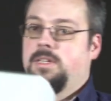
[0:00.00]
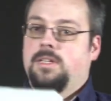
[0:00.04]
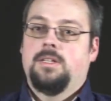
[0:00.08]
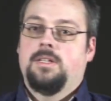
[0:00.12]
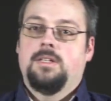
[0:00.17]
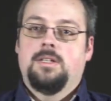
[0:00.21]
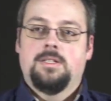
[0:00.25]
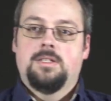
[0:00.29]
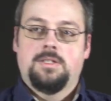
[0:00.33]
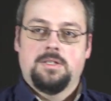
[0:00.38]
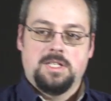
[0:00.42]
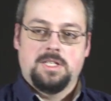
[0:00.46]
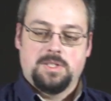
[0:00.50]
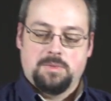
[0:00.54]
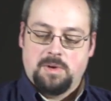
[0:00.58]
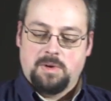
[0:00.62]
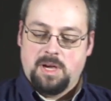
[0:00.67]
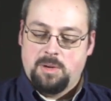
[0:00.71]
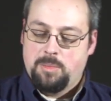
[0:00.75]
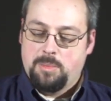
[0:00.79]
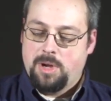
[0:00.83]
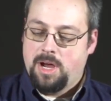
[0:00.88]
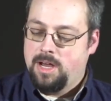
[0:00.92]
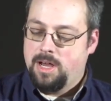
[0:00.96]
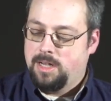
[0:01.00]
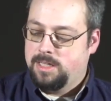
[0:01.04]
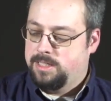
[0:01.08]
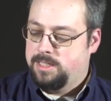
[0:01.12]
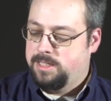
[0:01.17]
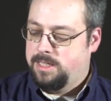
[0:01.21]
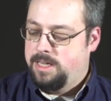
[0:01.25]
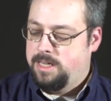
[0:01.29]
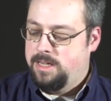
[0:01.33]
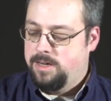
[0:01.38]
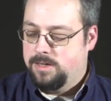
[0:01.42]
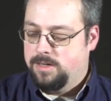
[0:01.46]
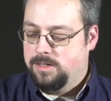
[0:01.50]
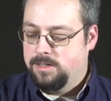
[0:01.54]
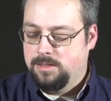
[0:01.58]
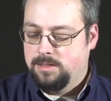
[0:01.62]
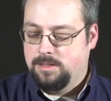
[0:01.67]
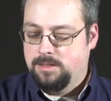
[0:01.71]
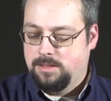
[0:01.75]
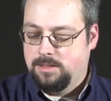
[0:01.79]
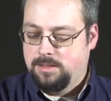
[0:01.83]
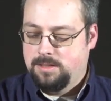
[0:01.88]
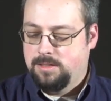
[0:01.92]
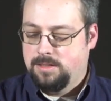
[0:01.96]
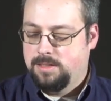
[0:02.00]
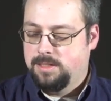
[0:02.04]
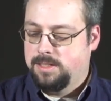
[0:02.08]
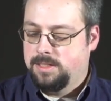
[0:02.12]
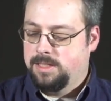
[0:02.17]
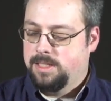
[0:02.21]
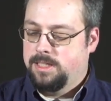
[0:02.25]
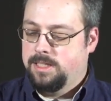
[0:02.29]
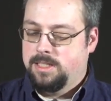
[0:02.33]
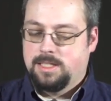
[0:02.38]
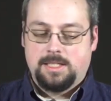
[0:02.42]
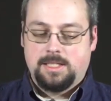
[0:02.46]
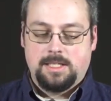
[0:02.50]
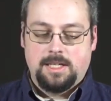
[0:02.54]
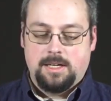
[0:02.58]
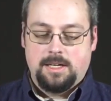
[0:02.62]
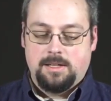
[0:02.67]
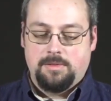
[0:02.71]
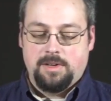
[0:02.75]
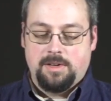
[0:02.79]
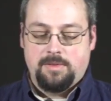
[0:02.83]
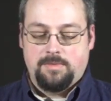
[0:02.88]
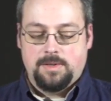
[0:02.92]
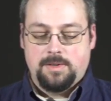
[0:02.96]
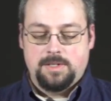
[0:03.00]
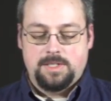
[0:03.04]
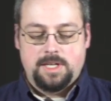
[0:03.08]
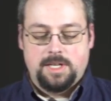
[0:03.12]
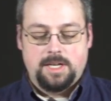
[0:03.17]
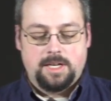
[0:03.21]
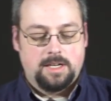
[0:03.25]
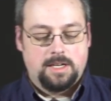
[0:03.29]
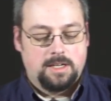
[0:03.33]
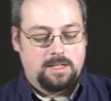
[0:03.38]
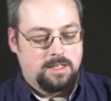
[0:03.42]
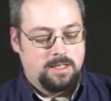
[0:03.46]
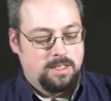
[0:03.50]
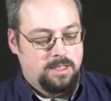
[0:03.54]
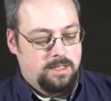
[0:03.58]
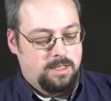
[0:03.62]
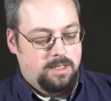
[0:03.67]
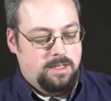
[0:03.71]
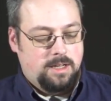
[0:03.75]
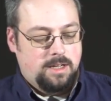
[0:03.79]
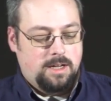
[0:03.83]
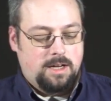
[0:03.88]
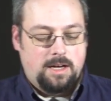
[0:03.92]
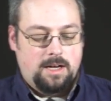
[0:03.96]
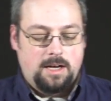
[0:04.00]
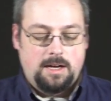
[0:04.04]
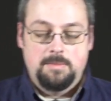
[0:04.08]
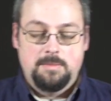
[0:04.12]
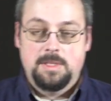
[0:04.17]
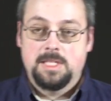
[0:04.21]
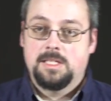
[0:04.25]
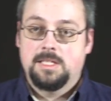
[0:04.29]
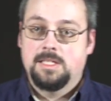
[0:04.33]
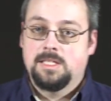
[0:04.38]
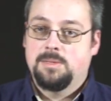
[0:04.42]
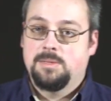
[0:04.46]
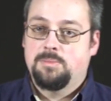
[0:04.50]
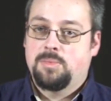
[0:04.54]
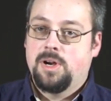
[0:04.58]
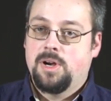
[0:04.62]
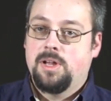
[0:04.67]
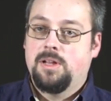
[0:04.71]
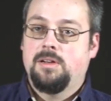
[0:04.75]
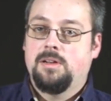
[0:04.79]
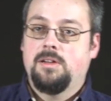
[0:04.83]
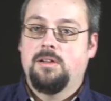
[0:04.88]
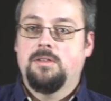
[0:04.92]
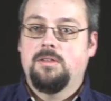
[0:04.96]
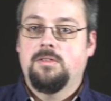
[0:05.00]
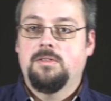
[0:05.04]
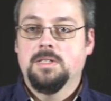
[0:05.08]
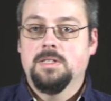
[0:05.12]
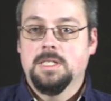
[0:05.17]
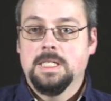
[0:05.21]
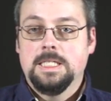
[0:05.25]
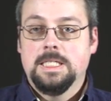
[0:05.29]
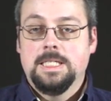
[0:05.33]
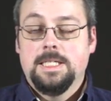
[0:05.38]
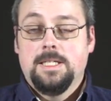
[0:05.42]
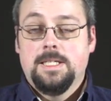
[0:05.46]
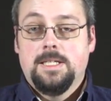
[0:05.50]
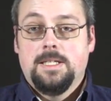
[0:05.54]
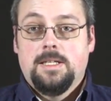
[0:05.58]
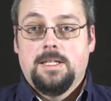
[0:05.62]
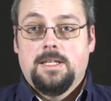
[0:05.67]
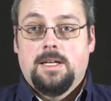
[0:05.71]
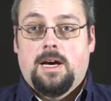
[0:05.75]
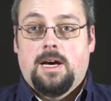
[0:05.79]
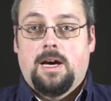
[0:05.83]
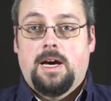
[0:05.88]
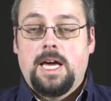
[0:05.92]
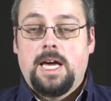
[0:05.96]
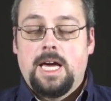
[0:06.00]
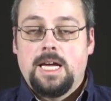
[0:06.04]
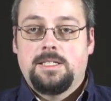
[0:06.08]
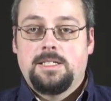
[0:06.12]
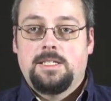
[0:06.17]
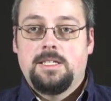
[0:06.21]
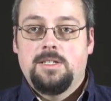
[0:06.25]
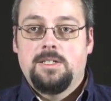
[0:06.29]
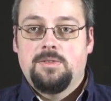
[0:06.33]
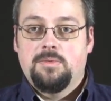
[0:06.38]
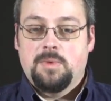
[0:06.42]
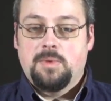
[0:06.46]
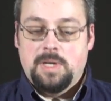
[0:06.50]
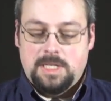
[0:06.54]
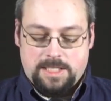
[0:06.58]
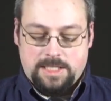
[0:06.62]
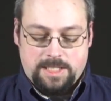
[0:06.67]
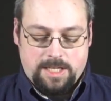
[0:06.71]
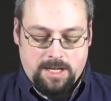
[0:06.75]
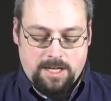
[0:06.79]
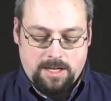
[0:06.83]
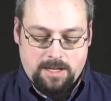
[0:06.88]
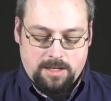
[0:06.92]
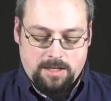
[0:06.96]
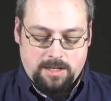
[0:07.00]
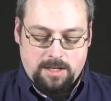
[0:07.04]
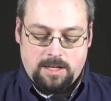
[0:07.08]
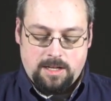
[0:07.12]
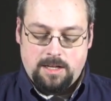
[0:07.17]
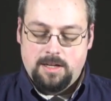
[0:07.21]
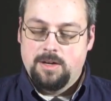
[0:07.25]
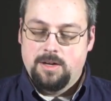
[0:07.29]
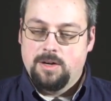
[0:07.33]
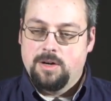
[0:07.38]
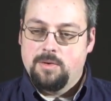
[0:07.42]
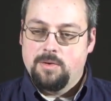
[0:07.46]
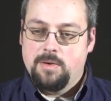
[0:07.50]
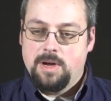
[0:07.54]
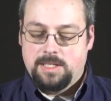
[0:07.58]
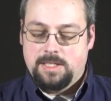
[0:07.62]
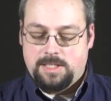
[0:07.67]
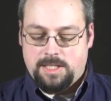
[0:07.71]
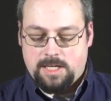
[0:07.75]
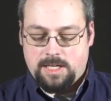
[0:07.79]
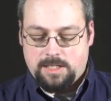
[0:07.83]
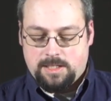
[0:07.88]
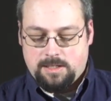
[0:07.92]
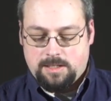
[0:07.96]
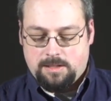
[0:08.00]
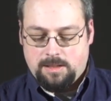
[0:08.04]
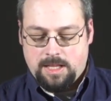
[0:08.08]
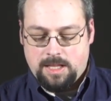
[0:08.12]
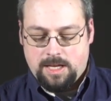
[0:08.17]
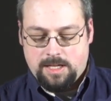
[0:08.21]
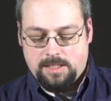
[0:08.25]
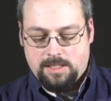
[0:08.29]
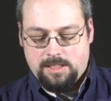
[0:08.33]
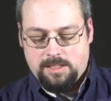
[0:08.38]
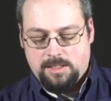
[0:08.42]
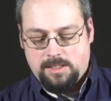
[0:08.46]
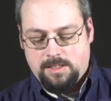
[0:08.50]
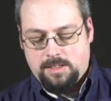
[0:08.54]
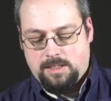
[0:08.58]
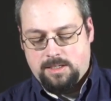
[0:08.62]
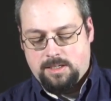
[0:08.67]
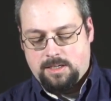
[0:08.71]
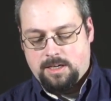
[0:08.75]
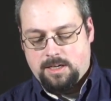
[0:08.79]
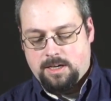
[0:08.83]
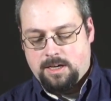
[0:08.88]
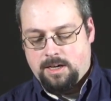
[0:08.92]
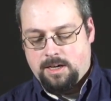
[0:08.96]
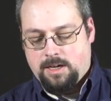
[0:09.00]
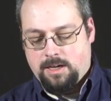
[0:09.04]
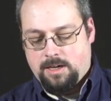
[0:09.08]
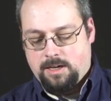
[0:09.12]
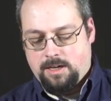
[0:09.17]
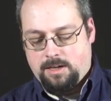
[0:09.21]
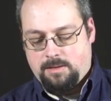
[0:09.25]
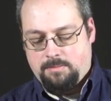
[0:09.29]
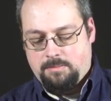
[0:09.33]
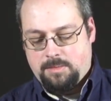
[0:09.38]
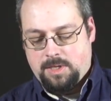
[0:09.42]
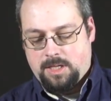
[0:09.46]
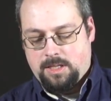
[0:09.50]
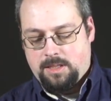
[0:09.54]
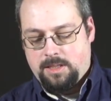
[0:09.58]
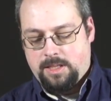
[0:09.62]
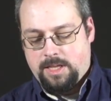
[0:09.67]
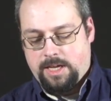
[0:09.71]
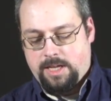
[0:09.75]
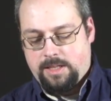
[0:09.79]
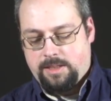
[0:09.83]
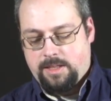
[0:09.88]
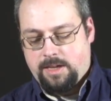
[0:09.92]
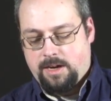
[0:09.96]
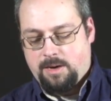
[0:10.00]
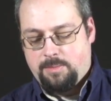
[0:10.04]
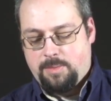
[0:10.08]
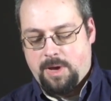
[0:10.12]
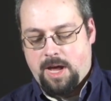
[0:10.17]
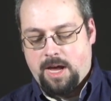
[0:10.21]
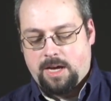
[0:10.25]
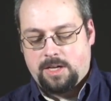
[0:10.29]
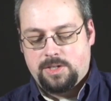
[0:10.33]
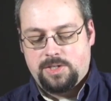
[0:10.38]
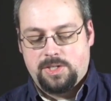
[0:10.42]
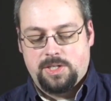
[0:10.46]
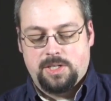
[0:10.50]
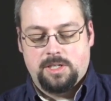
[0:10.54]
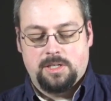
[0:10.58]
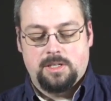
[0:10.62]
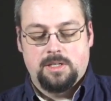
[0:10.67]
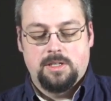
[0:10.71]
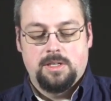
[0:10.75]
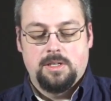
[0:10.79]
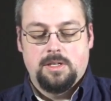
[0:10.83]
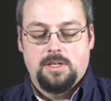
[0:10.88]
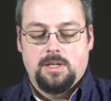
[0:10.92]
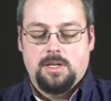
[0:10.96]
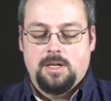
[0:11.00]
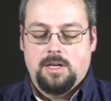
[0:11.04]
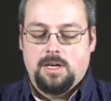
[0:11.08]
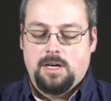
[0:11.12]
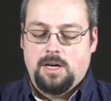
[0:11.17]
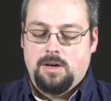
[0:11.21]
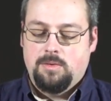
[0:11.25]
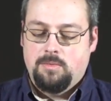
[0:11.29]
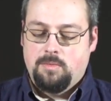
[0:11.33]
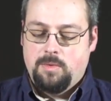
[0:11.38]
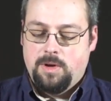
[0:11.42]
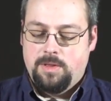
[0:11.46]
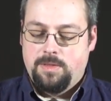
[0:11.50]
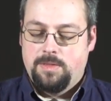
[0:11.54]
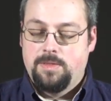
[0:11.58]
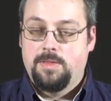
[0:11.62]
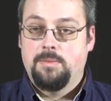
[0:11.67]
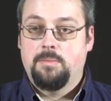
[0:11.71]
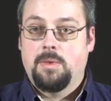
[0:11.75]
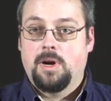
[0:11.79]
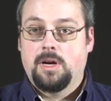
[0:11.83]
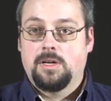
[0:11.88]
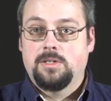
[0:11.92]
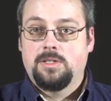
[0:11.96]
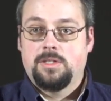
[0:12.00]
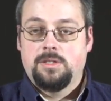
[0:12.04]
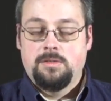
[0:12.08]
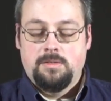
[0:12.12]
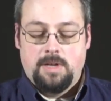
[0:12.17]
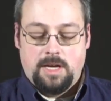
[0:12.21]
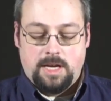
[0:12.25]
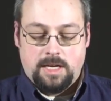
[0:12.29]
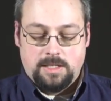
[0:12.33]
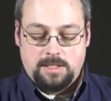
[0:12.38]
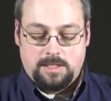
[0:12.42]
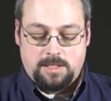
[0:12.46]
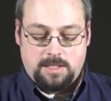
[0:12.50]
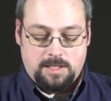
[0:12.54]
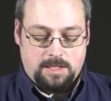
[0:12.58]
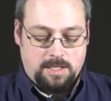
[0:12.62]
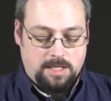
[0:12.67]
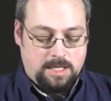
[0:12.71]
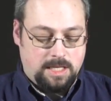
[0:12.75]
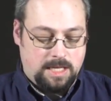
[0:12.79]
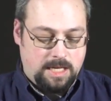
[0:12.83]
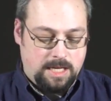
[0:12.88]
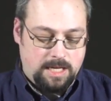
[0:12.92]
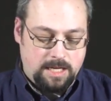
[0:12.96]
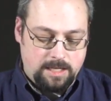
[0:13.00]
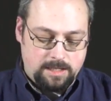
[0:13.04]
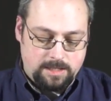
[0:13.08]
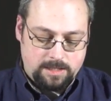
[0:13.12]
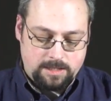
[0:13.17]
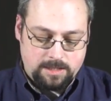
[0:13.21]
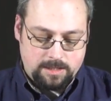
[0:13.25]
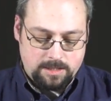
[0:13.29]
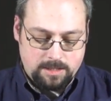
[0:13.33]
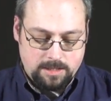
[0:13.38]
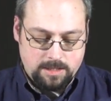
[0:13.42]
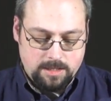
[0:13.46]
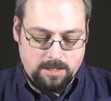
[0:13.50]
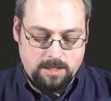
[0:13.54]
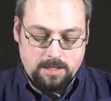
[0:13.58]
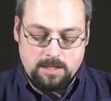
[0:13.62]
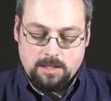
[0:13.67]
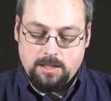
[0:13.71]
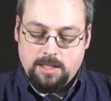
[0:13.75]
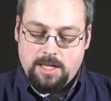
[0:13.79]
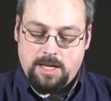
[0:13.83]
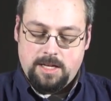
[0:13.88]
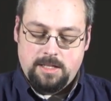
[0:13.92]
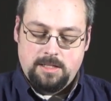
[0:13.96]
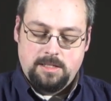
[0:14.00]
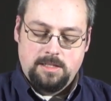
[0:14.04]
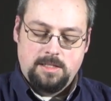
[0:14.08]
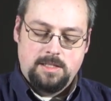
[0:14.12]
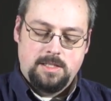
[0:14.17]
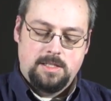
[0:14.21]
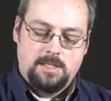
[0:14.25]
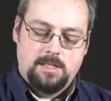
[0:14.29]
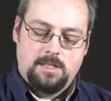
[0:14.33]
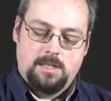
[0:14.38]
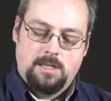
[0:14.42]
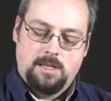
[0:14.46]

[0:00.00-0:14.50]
So this white box here, let's get this out of the way for a second. This is the brand new 18-110 OSS lens that they are packaging with the Mark II as the kit lens.